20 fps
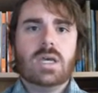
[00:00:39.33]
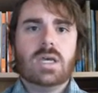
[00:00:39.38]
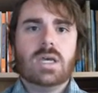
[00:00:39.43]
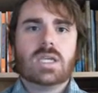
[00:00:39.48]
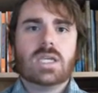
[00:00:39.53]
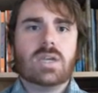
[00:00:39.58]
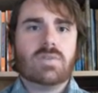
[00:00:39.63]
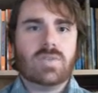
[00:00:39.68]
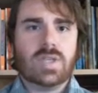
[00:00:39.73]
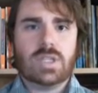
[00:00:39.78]

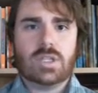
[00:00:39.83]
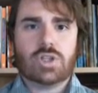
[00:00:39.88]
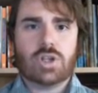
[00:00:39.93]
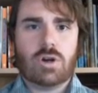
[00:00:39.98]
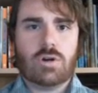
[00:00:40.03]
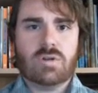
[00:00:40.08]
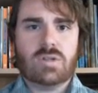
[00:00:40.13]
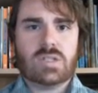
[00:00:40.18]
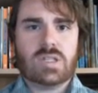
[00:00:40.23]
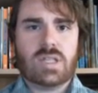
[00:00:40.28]
giving the
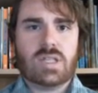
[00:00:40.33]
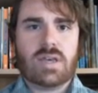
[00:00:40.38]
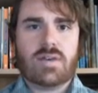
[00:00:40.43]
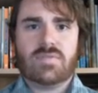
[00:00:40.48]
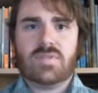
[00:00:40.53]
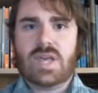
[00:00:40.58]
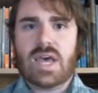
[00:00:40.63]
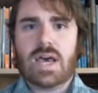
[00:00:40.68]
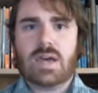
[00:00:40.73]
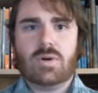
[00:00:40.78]
Chargers a left
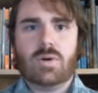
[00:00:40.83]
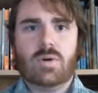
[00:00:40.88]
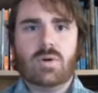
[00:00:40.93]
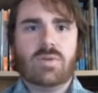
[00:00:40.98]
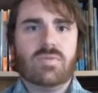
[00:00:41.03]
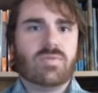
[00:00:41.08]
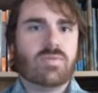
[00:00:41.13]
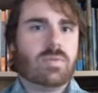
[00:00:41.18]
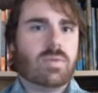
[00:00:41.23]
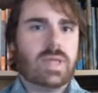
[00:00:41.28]
tackle
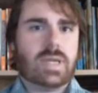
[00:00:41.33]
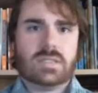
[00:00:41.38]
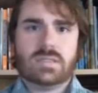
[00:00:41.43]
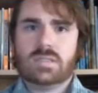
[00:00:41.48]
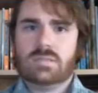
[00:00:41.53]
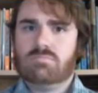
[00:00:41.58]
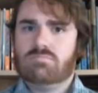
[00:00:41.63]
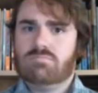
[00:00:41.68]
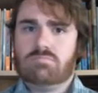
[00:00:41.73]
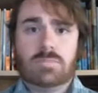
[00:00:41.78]
for the
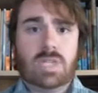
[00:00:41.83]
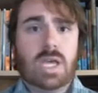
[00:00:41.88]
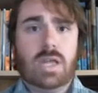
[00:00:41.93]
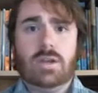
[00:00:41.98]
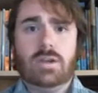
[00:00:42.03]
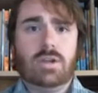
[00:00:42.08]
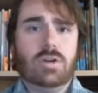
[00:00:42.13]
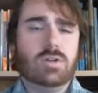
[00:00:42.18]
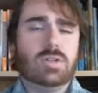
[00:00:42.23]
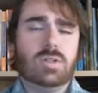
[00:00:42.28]
next 10
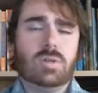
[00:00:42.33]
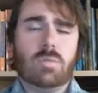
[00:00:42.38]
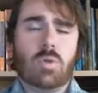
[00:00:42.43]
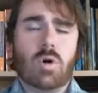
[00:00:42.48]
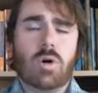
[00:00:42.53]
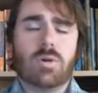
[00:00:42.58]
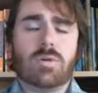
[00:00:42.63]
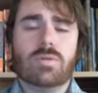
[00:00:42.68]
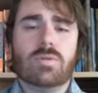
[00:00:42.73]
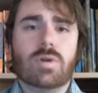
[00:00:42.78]
years or
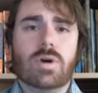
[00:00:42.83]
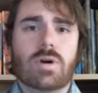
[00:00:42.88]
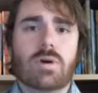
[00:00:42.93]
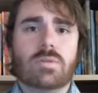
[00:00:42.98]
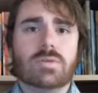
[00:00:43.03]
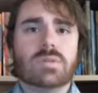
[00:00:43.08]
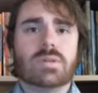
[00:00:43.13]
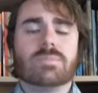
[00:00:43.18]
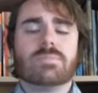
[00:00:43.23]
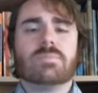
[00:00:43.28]
more. Who
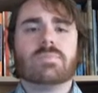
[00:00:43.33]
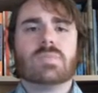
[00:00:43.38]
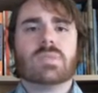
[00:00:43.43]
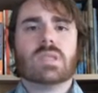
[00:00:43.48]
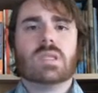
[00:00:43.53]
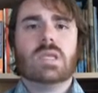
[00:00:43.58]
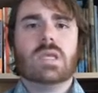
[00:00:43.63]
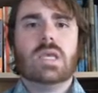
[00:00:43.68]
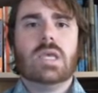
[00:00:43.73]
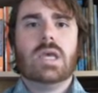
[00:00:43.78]
knows?
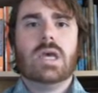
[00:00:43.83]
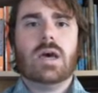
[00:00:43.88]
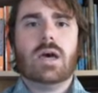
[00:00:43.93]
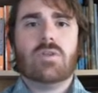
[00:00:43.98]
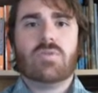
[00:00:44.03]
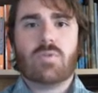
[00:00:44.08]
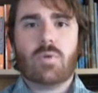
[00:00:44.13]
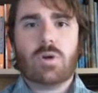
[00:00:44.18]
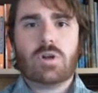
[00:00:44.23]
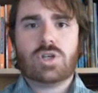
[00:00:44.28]

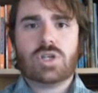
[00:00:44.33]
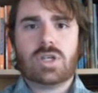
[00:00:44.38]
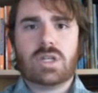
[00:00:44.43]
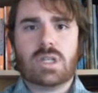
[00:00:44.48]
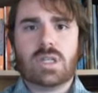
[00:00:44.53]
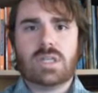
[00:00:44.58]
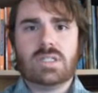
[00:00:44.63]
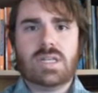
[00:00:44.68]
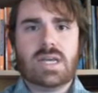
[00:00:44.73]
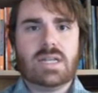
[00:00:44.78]

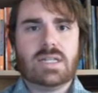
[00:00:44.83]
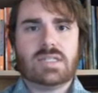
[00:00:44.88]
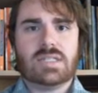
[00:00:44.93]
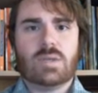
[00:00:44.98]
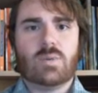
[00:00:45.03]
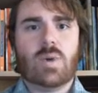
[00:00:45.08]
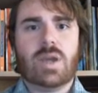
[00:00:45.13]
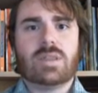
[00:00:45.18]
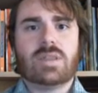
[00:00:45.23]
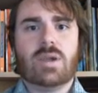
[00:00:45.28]
Unfortunately, Tennessee
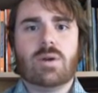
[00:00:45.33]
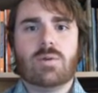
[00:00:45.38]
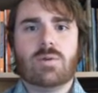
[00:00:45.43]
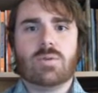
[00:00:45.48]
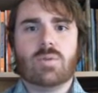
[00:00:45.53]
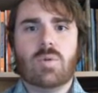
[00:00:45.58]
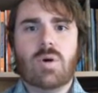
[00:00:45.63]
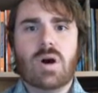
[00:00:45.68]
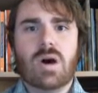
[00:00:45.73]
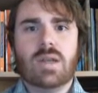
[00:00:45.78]
right there with
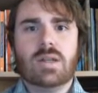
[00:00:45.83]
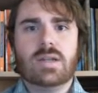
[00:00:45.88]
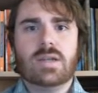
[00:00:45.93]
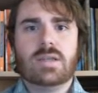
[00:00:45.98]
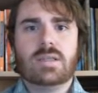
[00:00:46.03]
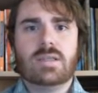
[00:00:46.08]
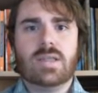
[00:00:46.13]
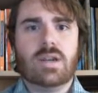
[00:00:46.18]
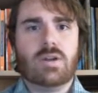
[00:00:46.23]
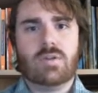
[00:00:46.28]
one.
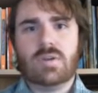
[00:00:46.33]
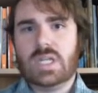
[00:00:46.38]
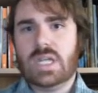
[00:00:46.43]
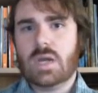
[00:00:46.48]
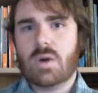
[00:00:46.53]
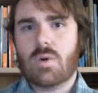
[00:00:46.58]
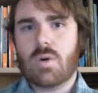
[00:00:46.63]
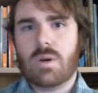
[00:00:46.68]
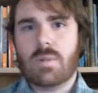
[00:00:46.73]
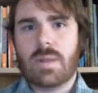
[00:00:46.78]
They don't need a
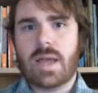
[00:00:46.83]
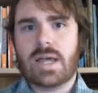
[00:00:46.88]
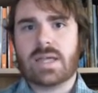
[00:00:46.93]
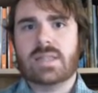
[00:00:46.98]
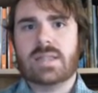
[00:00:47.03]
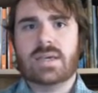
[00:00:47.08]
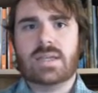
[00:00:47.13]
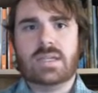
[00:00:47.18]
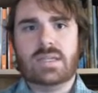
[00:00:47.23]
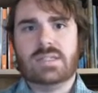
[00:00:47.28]
quarterback.
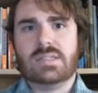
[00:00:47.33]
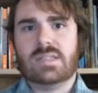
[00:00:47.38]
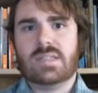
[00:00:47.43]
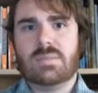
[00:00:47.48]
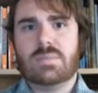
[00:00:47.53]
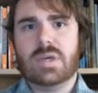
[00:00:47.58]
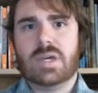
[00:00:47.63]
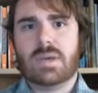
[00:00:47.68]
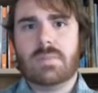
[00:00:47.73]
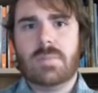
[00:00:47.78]
They could easily
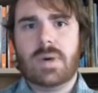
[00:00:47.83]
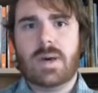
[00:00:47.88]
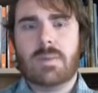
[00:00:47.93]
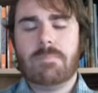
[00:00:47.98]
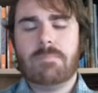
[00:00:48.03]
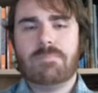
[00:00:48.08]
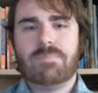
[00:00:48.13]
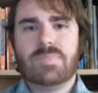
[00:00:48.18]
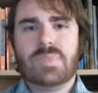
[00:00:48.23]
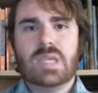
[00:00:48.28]
pick him
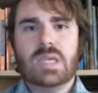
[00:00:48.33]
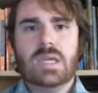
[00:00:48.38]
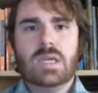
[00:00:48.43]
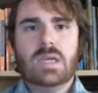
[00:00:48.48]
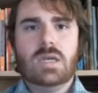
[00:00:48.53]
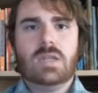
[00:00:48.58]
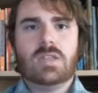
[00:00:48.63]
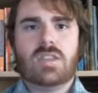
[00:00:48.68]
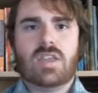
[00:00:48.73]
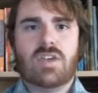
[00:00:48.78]
up.
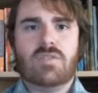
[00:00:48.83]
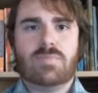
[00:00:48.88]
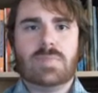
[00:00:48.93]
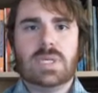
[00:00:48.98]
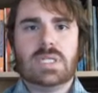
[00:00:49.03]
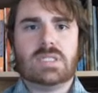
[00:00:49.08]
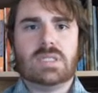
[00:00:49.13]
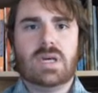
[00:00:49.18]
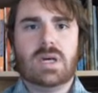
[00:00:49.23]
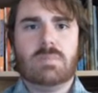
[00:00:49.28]
They've
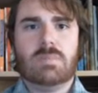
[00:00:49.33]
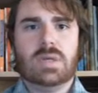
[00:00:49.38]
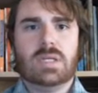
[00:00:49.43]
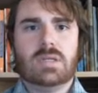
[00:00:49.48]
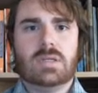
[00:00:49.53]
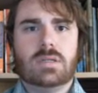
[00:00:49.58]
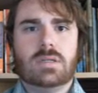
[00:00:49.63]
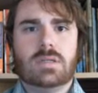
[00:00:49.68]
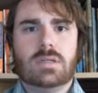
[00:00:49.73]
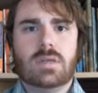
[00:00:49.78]
picked up
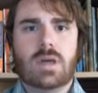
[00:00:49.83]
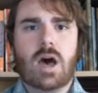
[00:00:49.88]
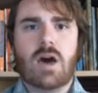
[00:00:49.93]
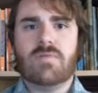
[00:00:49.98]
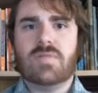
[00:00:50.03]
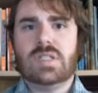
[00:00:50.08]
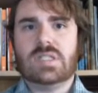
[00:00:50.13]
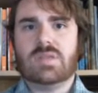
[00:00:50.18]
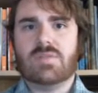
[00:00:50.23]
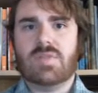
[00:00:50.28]

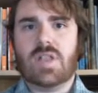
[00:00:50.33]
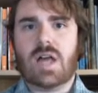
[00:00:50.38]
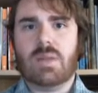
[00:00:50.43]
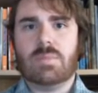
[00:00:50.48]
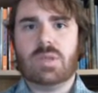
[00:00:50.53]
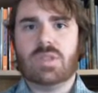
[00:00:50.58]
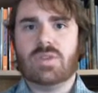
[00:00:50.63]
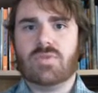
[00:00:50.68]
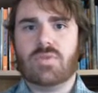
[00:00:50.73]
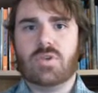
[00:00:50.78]
offensive
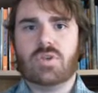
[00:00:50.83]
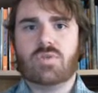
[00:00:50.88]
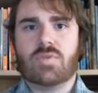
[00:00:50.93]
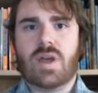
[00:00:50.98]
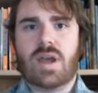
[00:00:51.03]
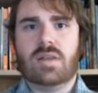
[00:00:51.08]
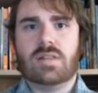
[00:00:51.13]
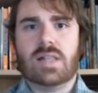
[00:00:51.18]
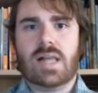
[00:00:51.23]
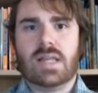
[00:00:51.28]
linemen in the first
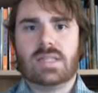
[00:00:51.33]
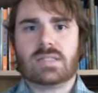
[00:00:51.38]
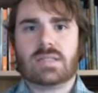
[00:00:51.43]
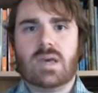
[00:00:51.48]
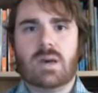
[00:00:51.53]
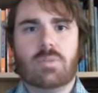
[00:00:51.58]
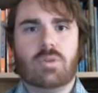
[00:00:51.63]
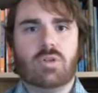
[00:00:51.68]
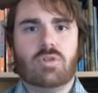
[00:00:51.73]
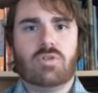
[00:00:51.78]
round the last
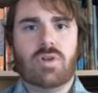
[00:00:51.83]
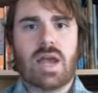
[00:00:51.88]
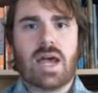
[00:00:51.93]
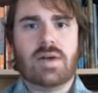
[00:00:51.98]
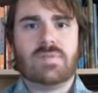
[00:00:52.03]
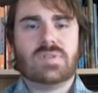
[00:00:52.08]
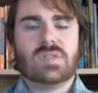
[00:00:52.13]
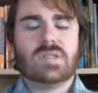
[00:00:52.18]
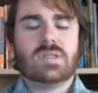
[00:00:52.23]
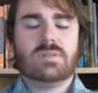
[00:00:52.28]
couple of
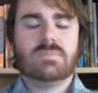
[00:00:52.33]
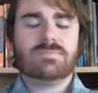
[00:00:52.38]
drafts.